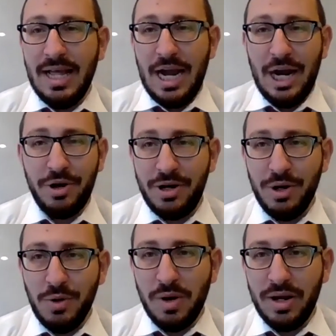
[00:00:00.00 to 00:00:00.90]
I heard a new
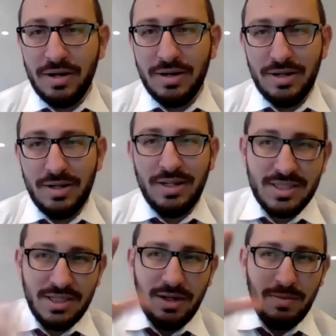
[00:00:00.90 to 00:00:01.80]
one. It's a
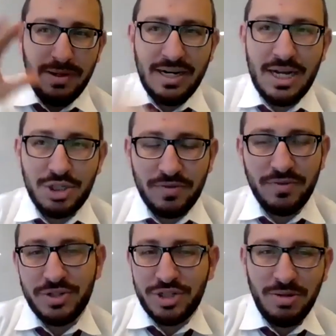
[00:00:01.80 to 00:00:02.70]
little bit
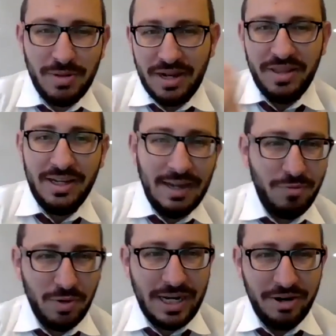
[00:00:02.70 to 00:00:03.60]
controversial, but I think
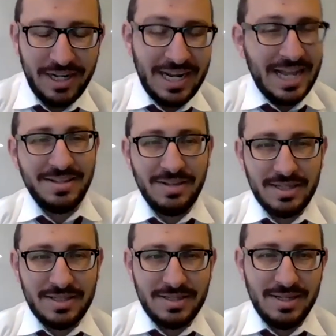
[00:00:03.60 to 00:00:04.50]
everyone here can handle
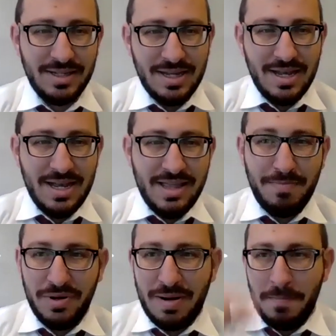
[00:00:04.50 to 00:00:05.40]
it. They
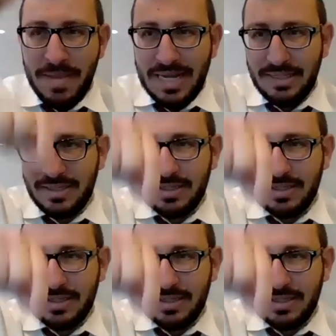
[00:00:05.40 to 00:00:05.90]
put a mint